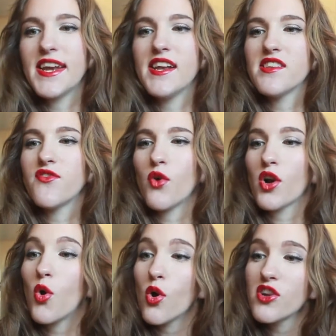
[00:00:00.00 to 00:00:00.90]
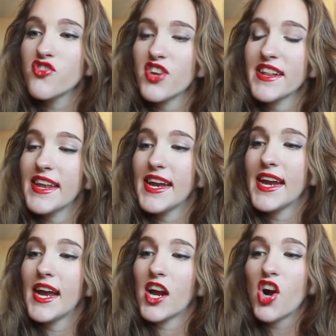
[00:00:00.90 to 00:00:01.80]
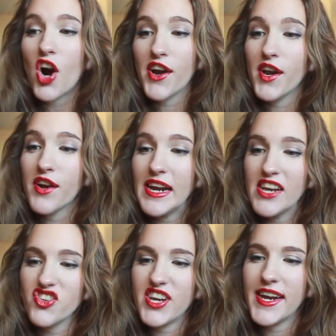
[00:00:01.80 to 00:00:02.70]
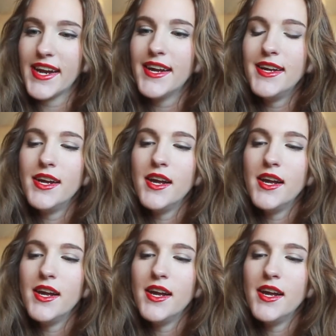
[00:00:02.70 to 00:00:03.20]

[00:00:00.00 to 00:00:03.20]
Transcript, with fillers: It is for core strengthening and cardio conditioning.